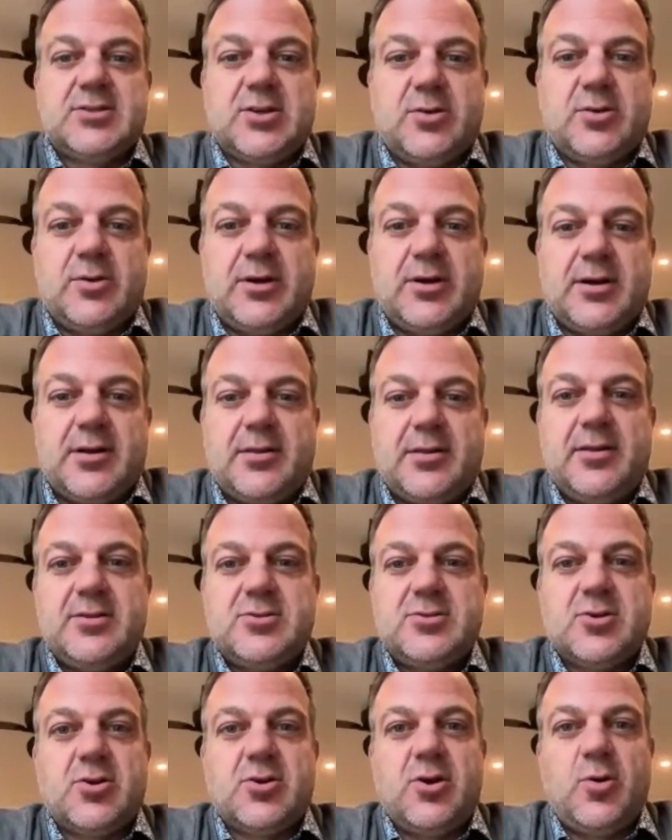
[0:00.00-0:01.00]
So
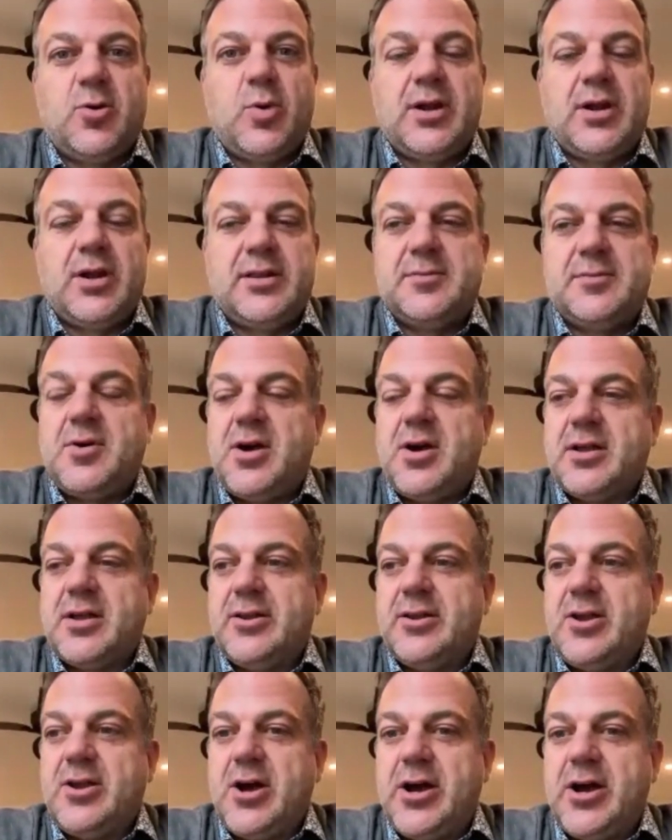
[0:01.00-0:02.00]
things are going well in the
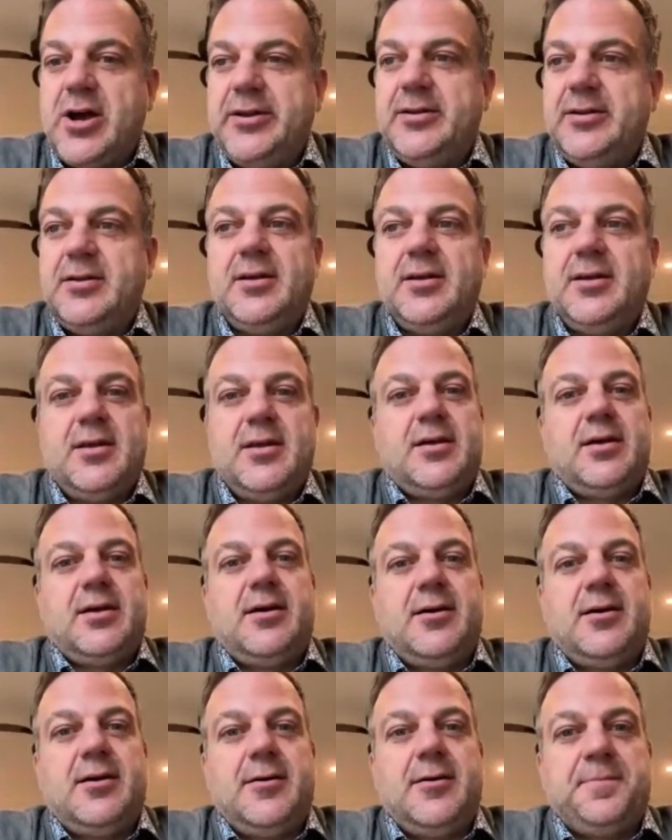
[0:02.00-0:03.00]
market garden.
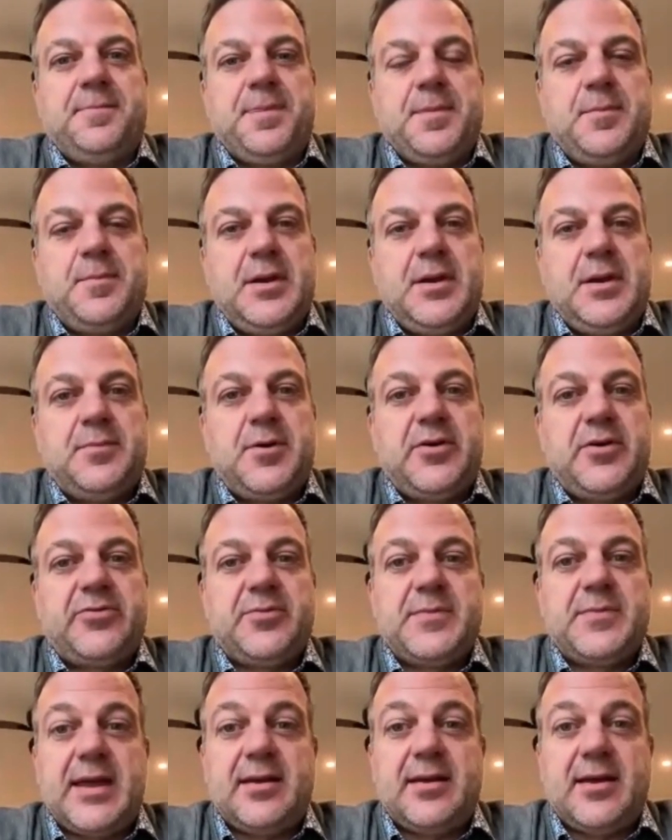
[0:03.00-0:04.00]
And apart
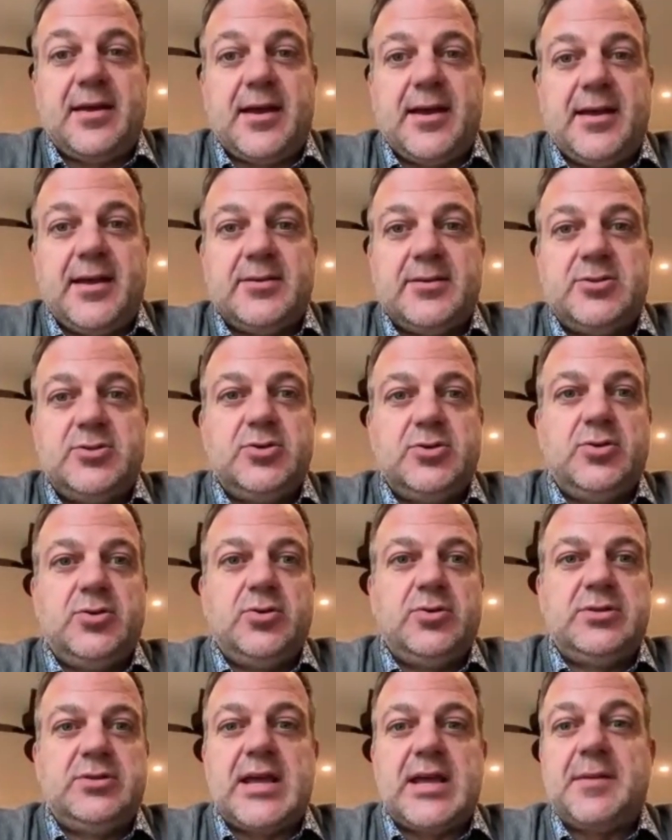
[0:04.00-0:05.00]
from that, I
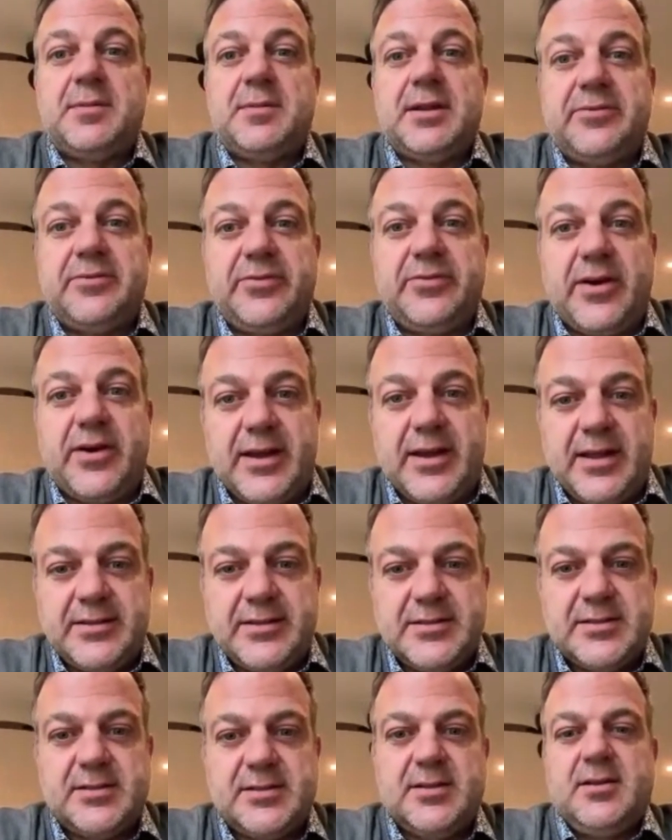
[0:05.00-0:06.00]
do dabble in
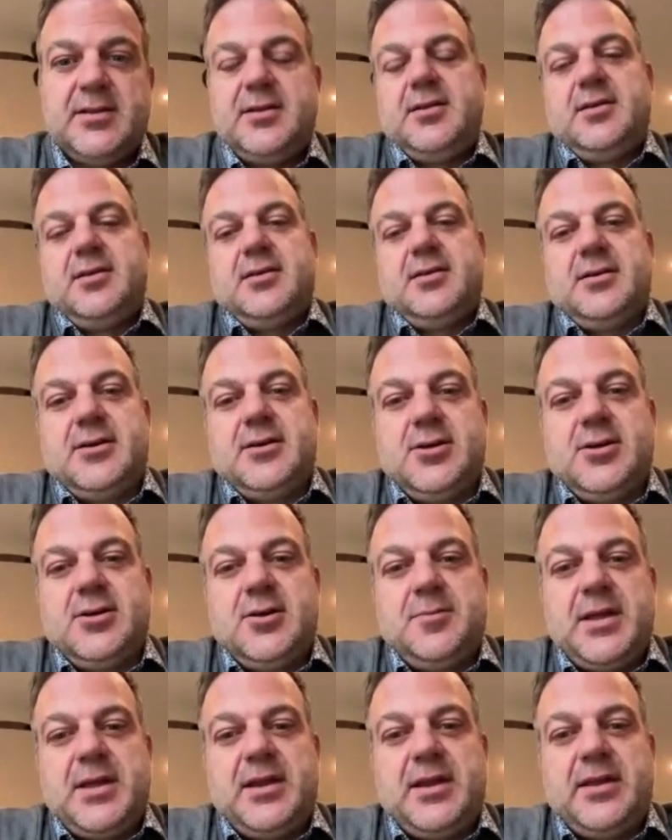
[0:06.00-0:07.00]
finance,
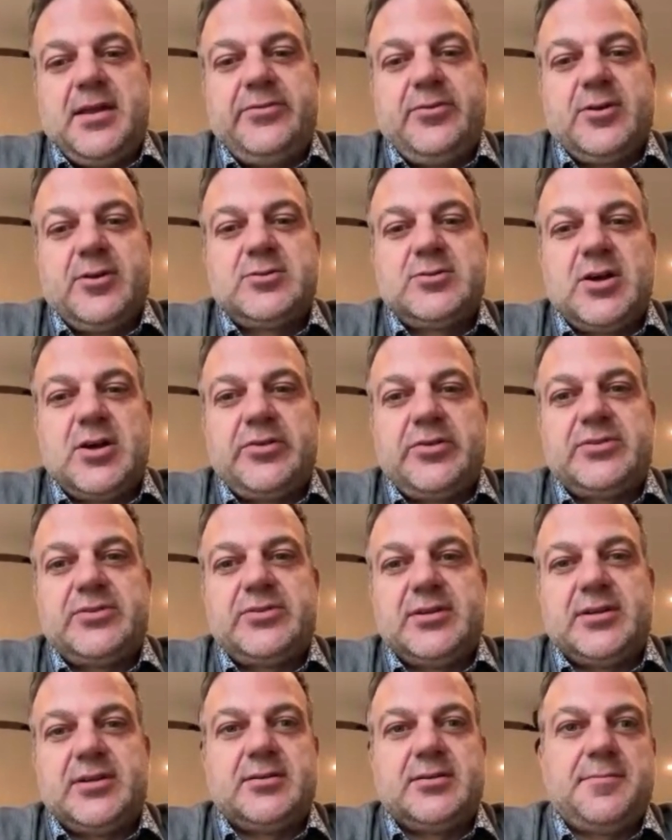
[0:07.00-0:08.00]
and I've looked
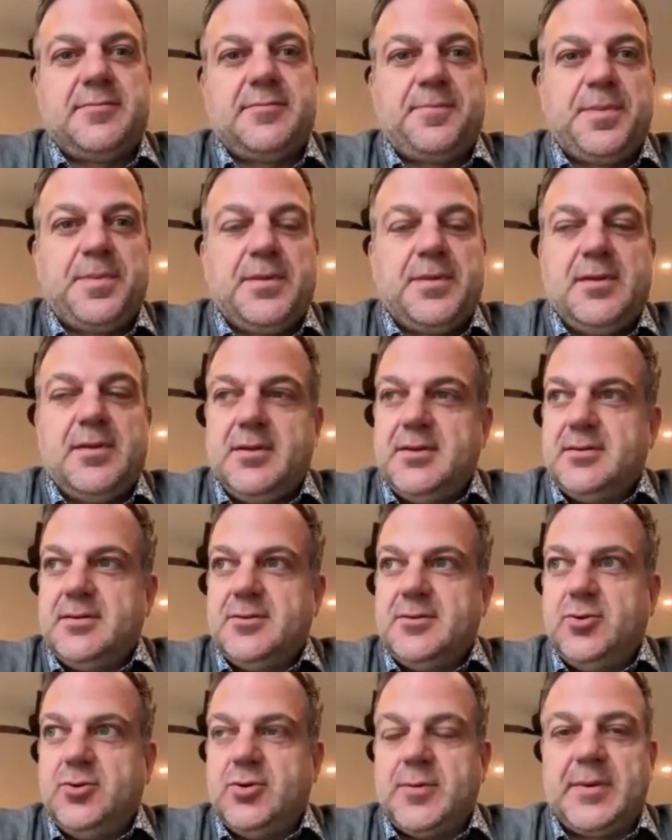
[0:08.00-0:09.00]
after
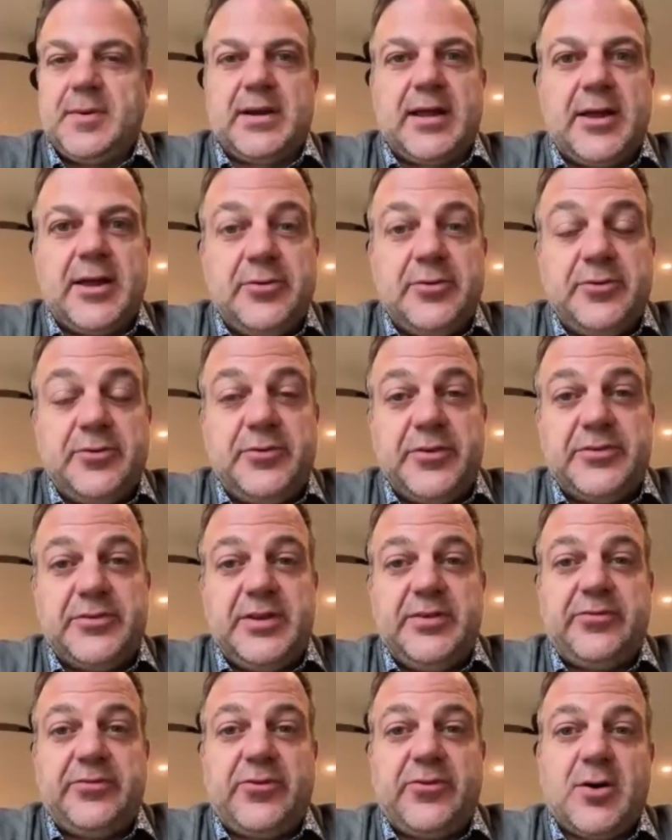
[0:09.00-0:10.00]
about
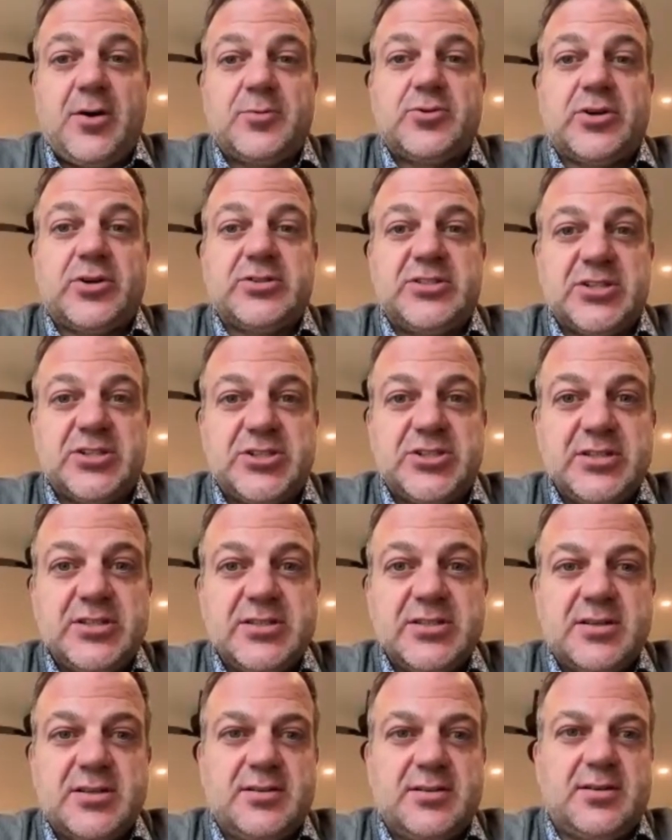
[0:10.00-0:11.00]
150 farm
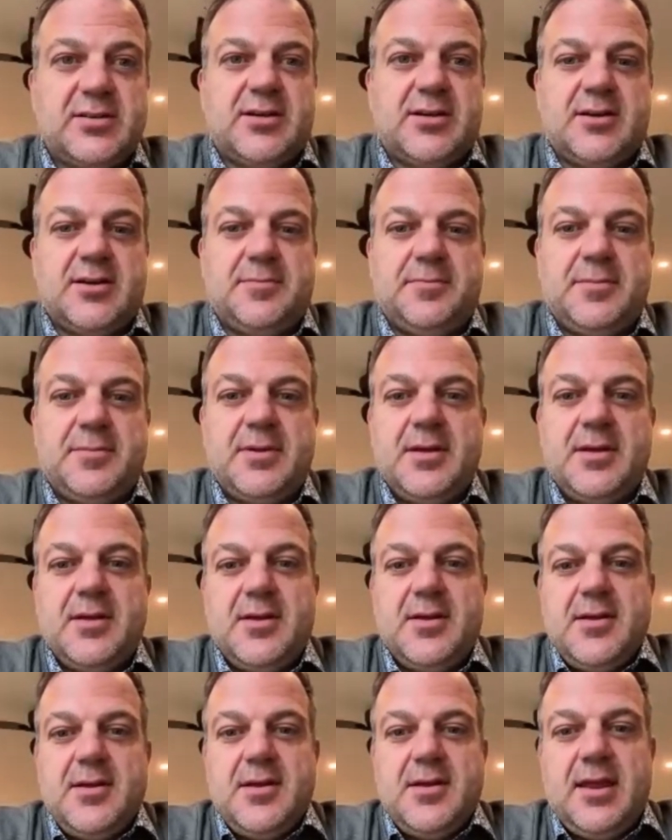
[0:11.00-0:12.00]
transitions
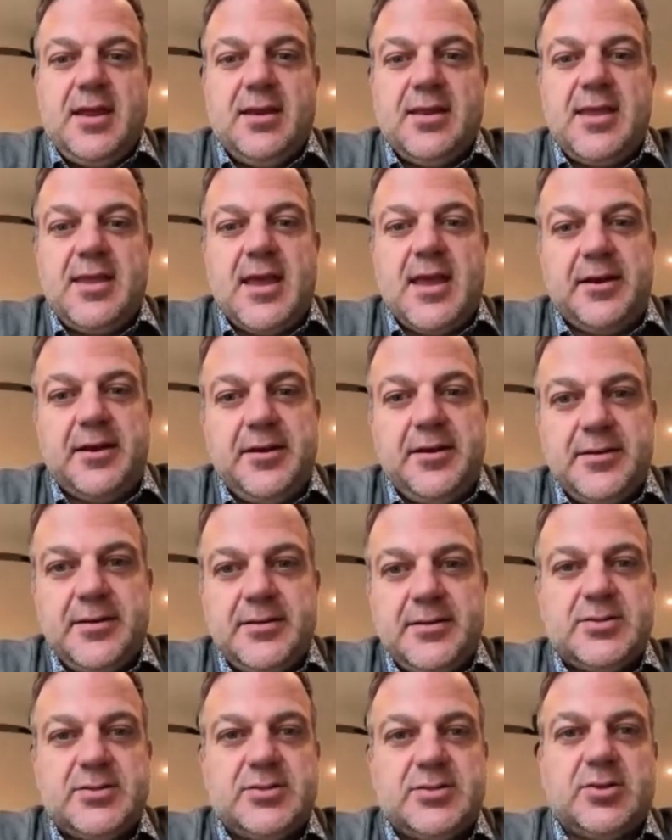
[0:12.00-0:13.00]
in
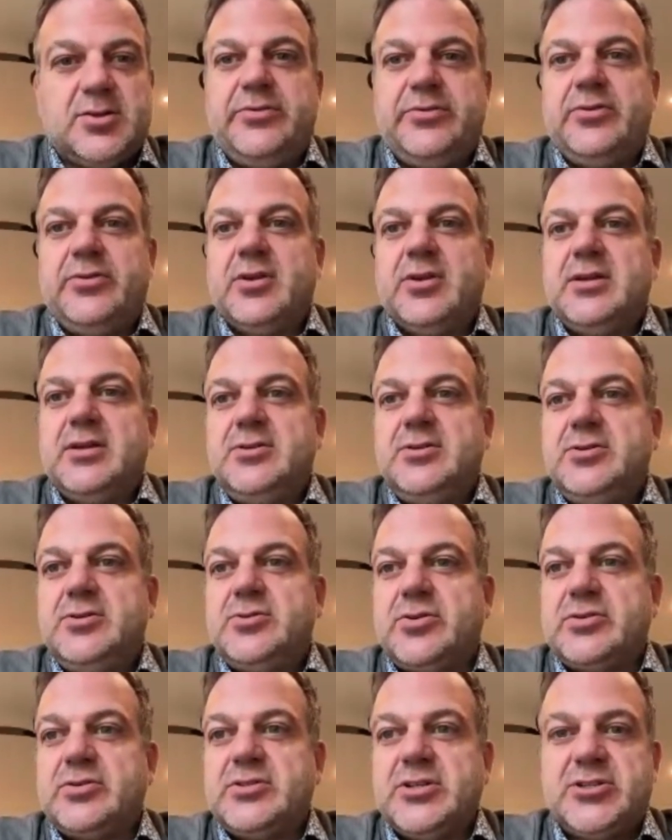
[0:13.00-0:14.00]
Canada. So if you're looking to
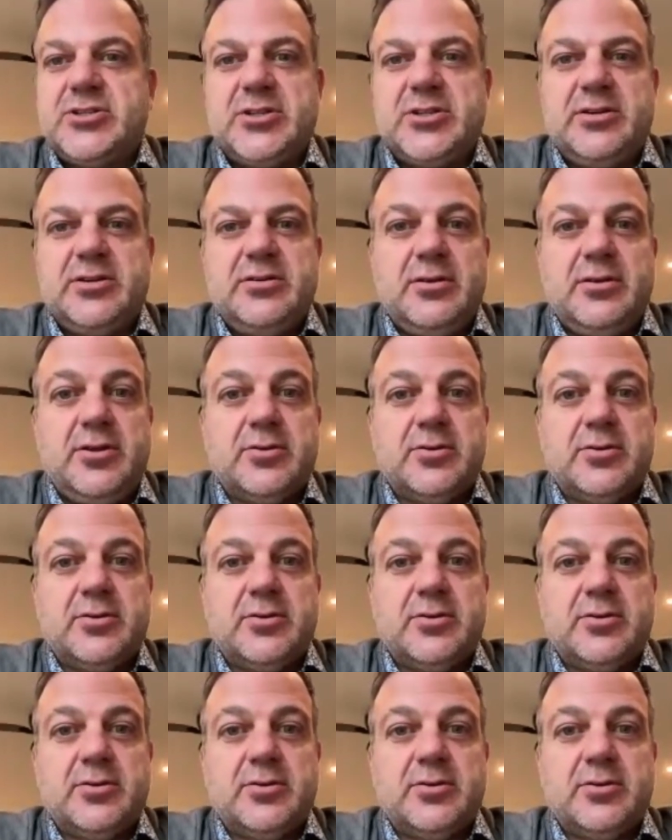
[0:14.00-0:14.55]
transition,